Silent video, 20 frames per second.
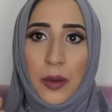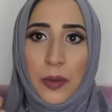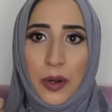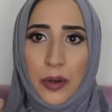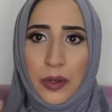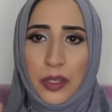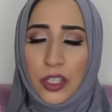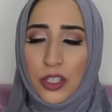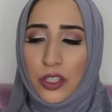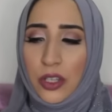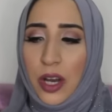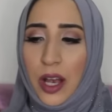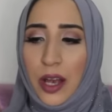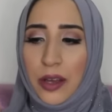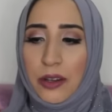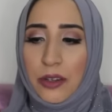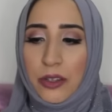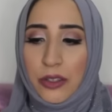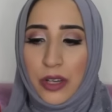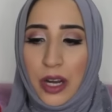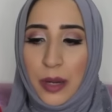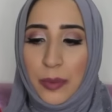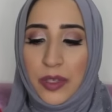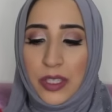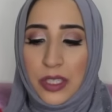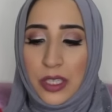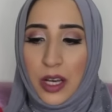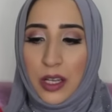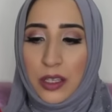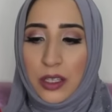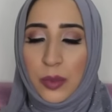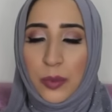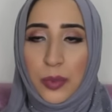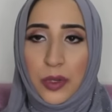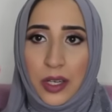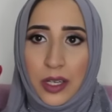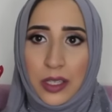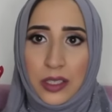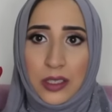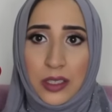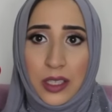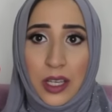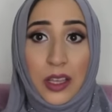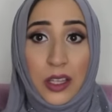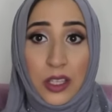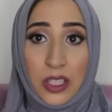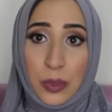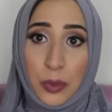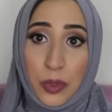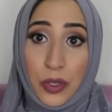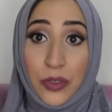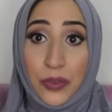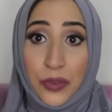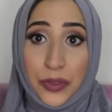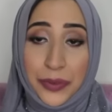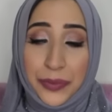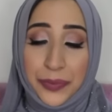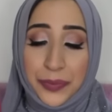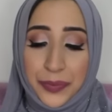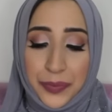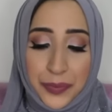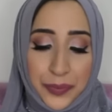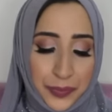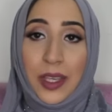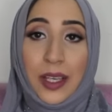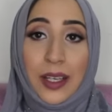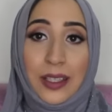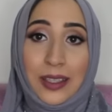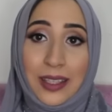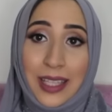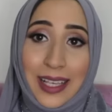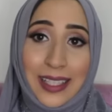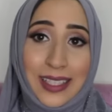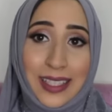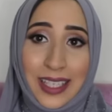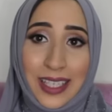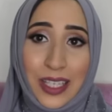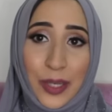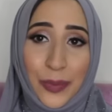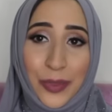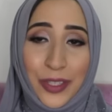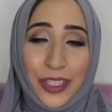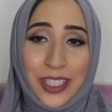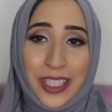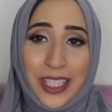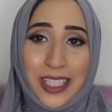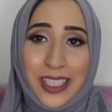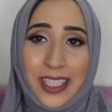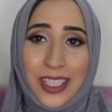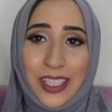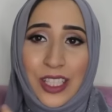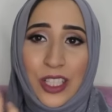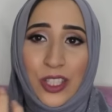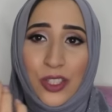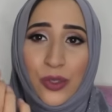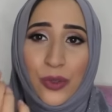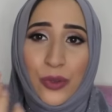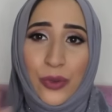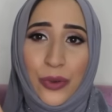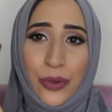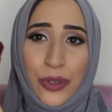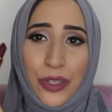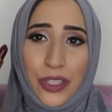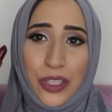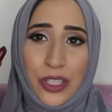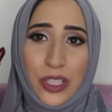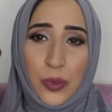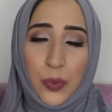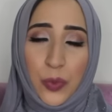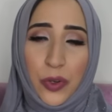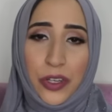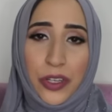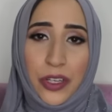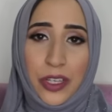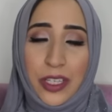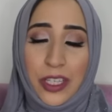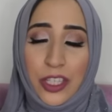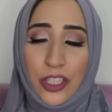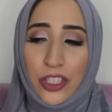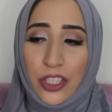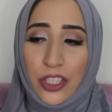I'm not really sure how to describe this color, but it looks beautiful. Lastly, number six is this gorgeous burgundy